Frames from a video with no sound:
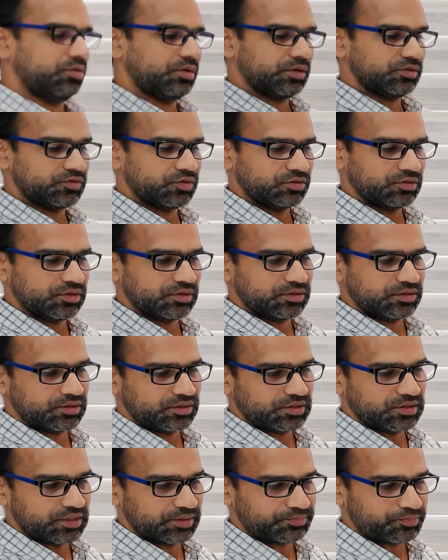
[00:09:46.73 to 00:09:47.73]
Okay, so
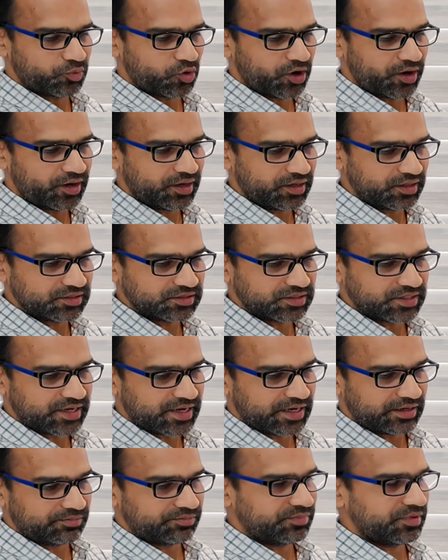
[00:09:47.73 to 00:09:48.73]
the point is
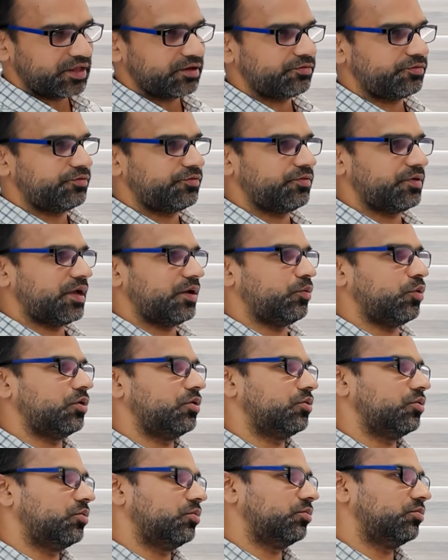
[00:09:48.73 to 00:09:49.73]
that if I want
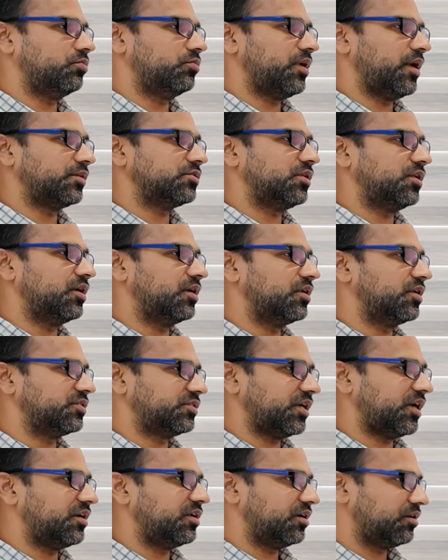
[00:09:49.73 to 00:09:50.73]
to actually
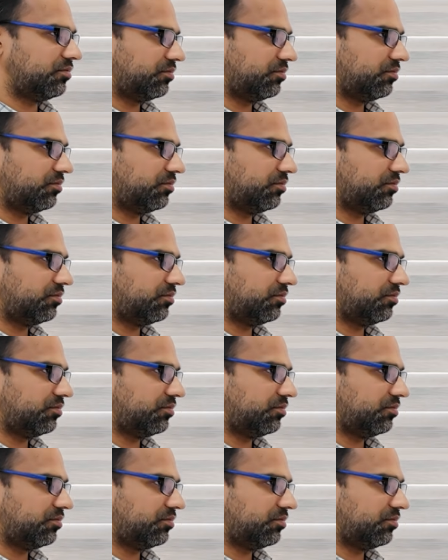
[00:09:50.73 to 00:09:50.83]
understand it